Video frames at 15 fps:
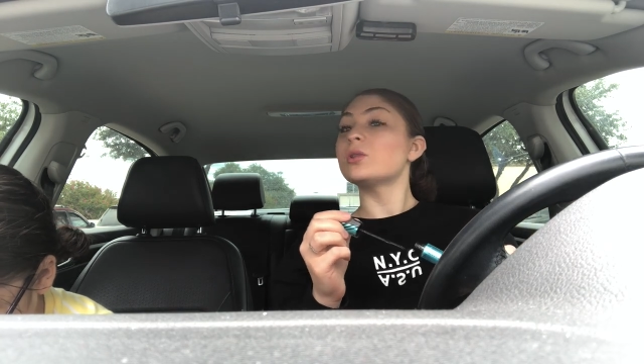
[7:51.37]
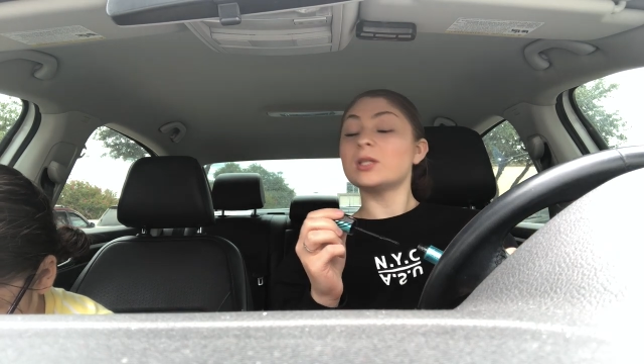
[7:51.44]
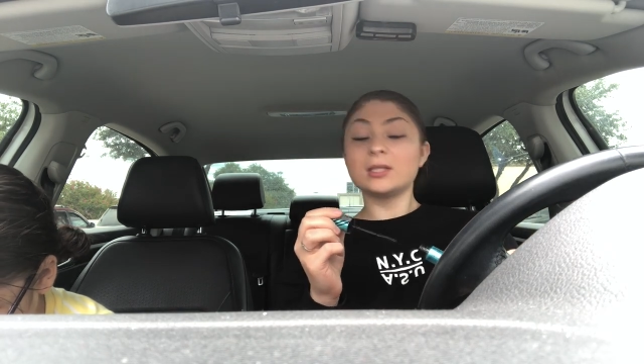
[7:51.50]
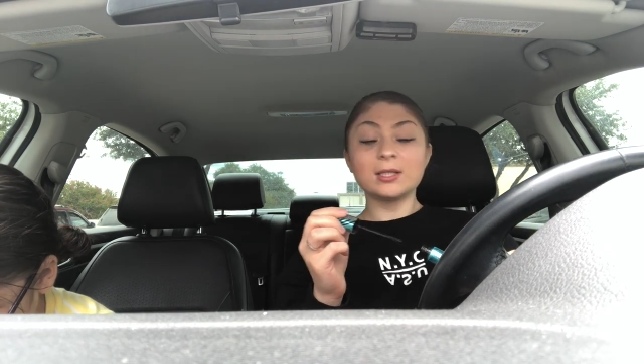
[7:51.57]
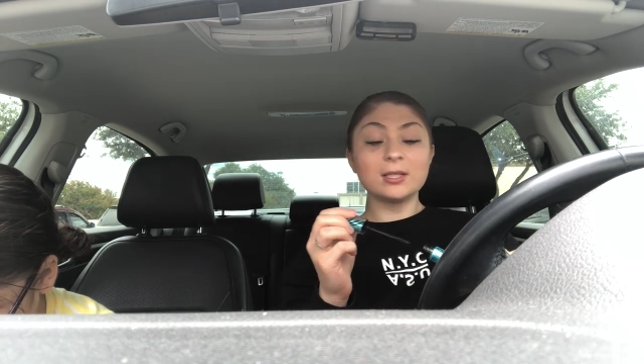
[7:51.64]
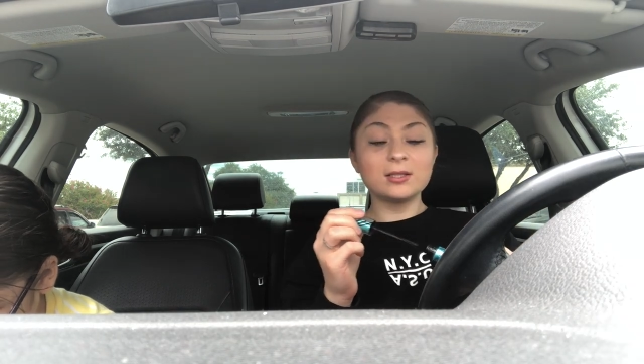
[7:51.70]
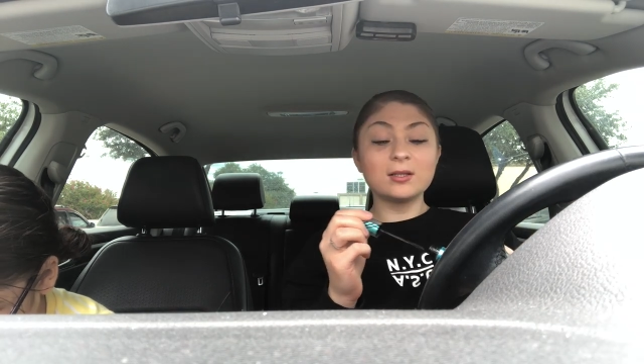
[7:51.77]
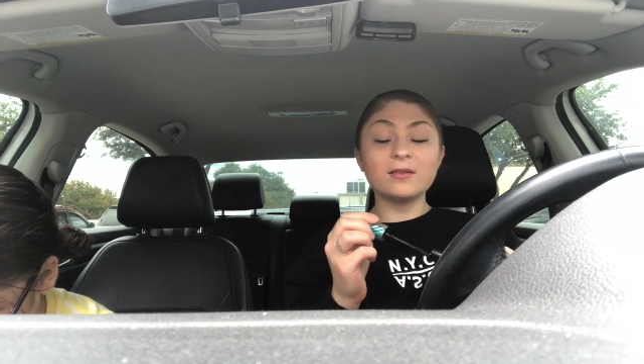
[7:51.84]

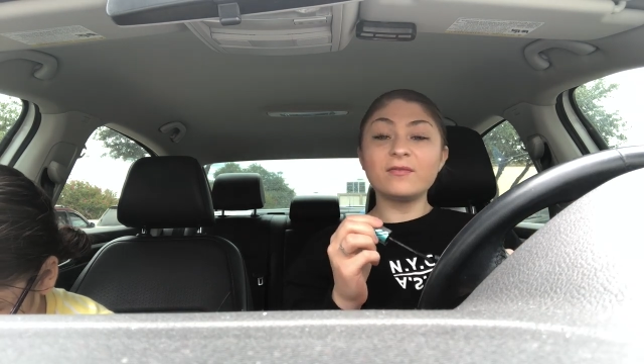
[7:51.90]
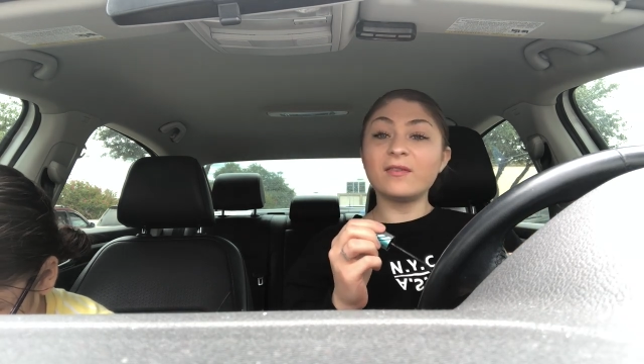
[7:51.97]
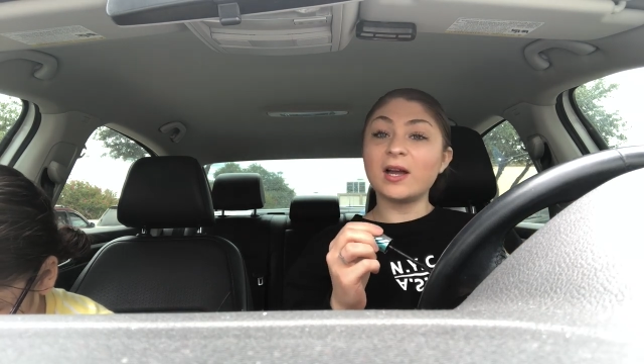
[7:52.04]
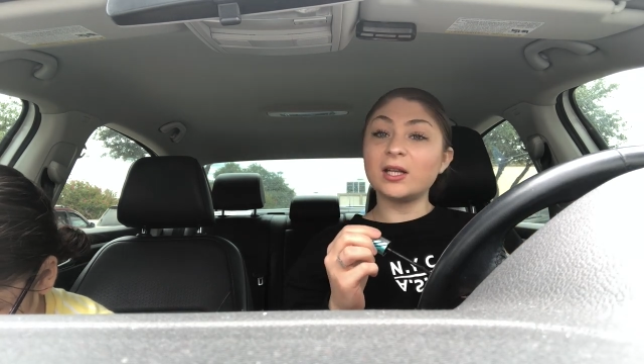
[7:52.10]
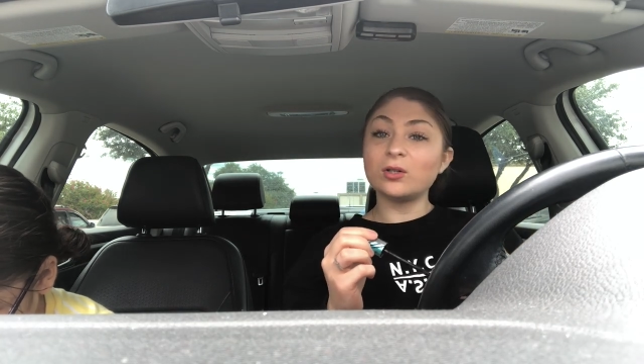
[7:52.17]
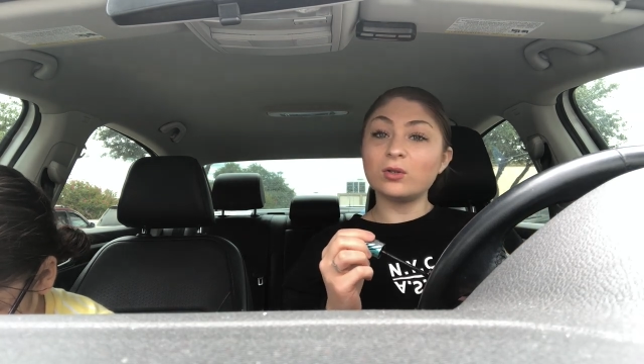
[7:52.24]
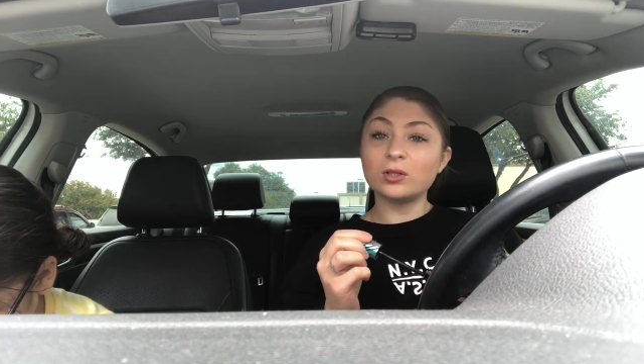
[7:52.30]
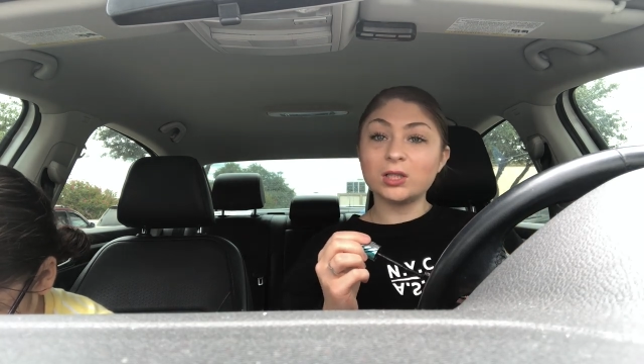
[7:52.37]
this is the
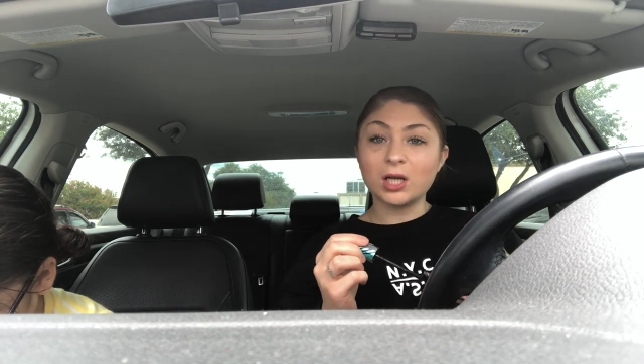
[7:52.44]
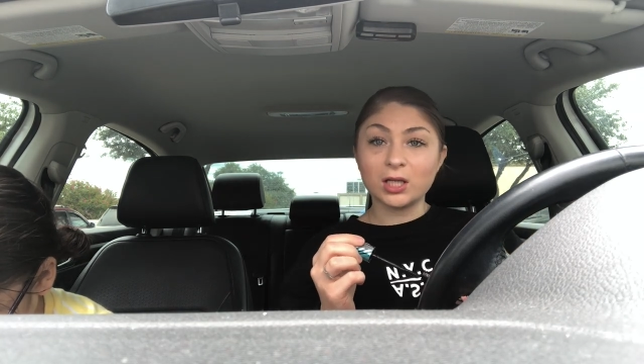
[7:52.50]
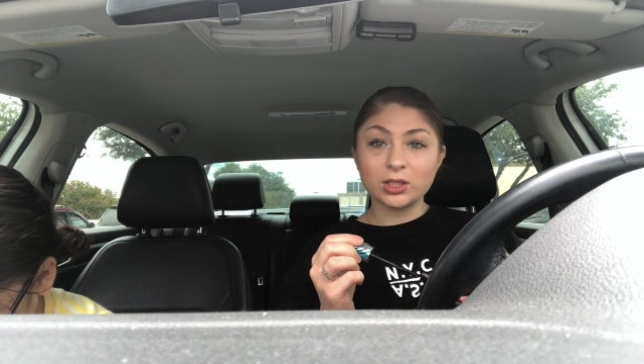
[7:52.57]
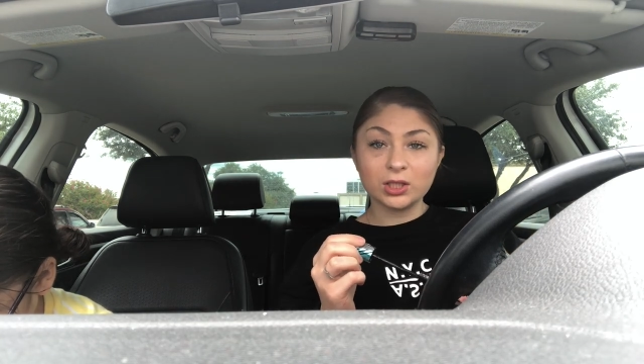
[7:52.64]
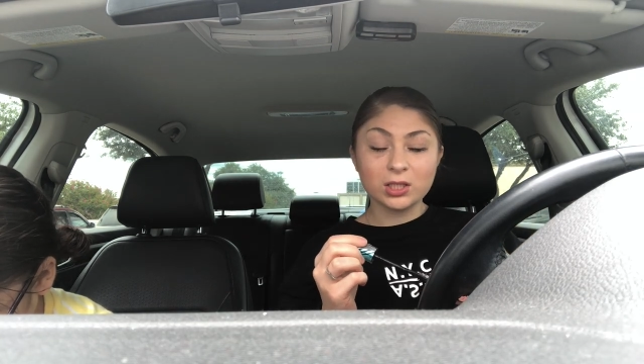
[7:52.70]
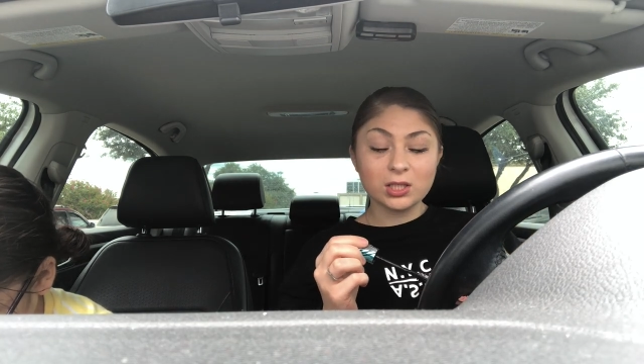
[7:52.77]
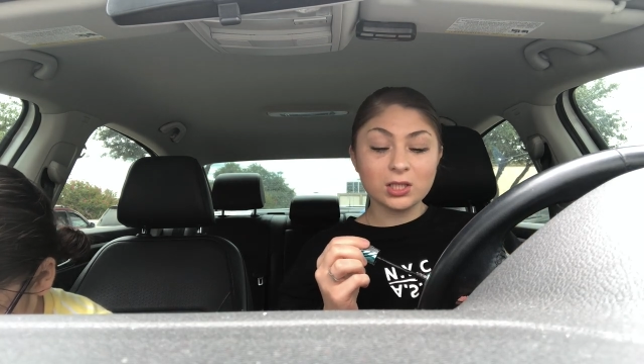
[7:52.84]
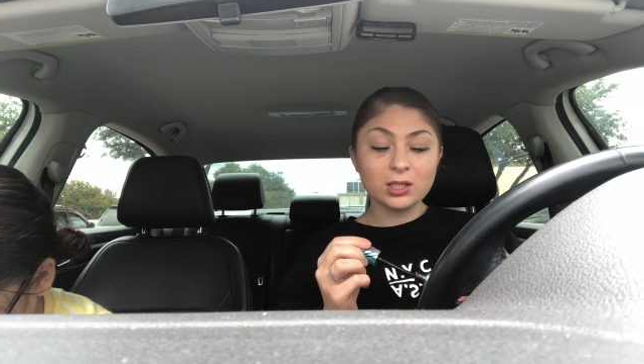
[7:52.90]
final
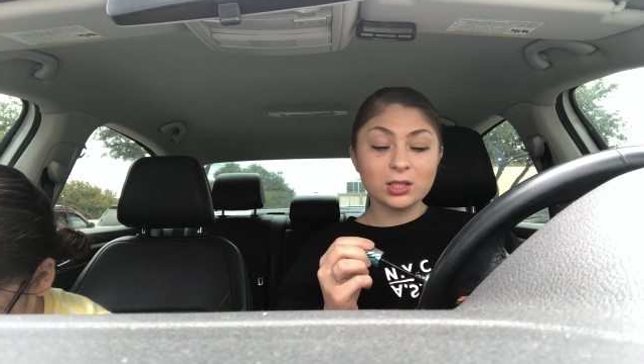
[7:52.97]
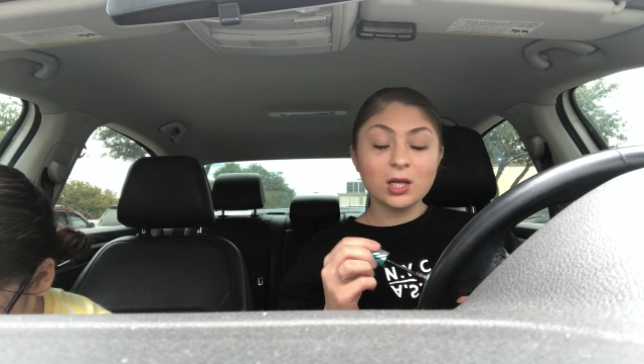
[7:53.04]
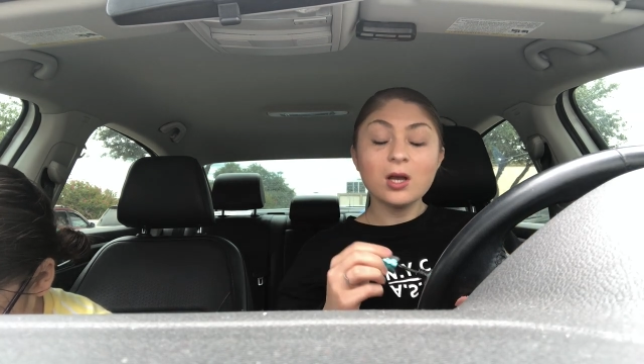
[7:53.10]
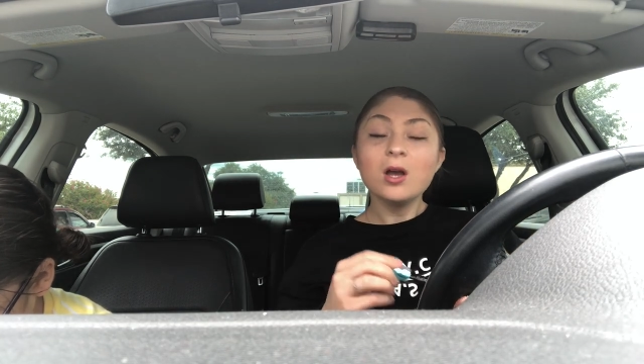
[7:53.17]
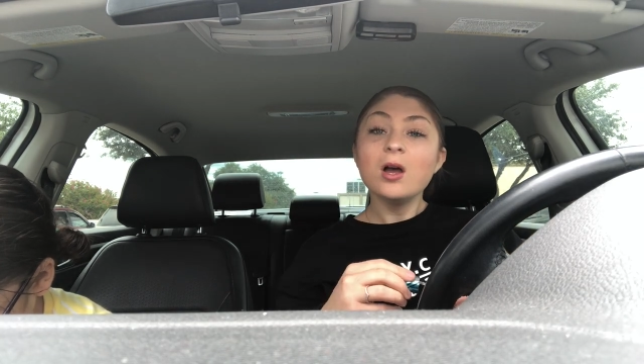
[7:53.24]
touches